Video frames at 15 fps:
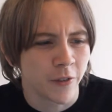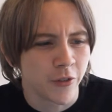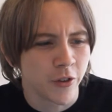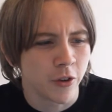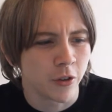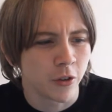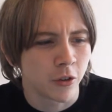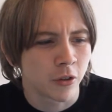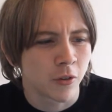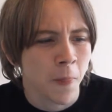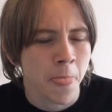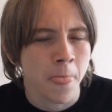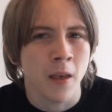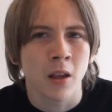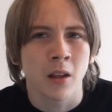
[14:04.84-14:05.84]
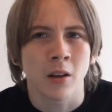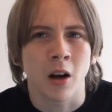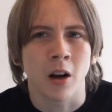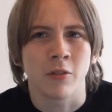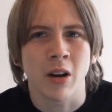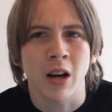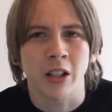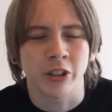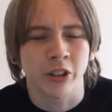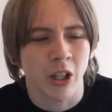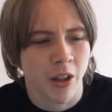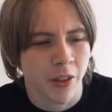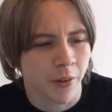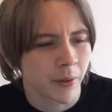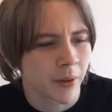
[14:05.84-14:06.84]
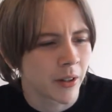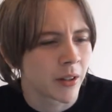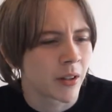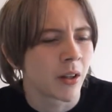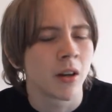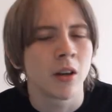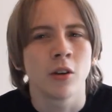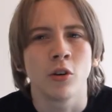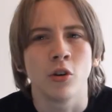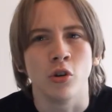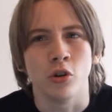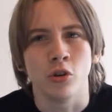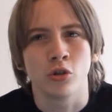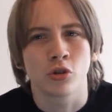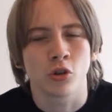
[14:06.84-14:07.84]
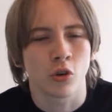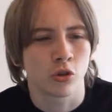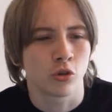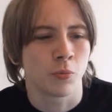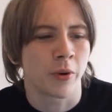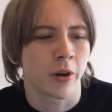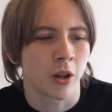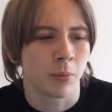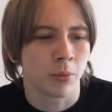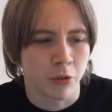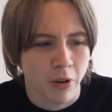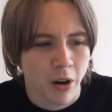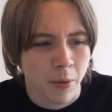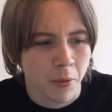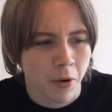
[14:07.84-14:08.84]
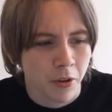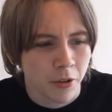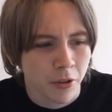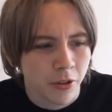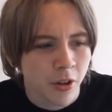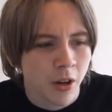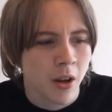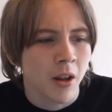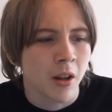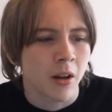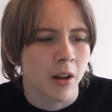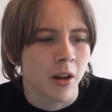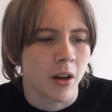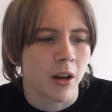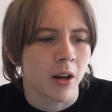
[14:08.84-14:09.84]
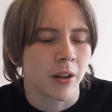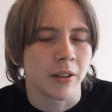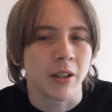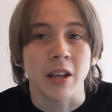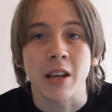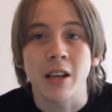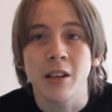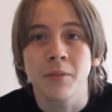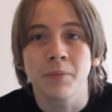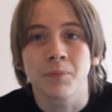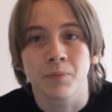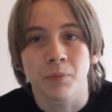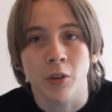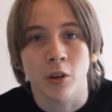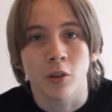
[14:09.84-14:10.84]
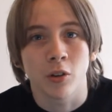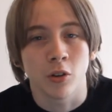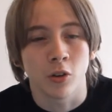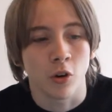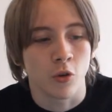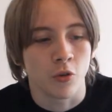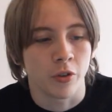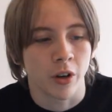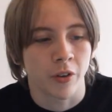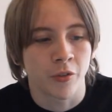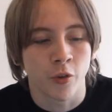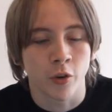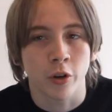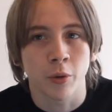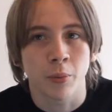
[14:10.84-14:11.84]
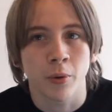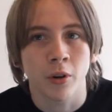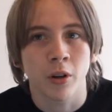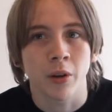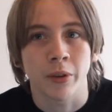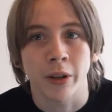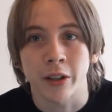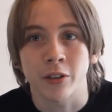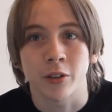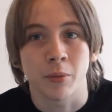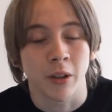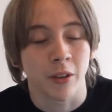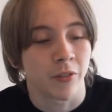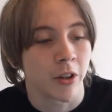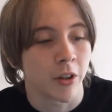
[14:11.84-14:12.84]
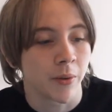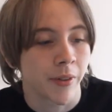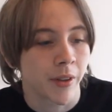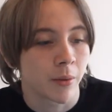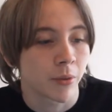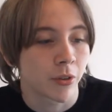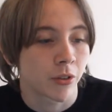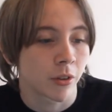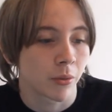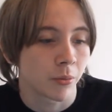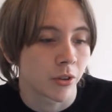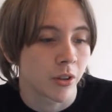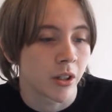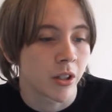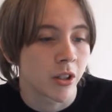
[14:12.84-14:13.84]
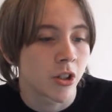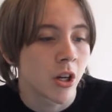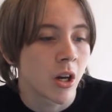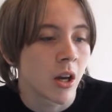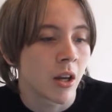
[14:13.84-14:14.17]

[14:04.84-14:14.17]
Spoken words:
Reviews, Rand Chathaway, who's also part of the Blu-ray Brothers, Ian over at Forker Ball. I'd like to make a video with him at some stage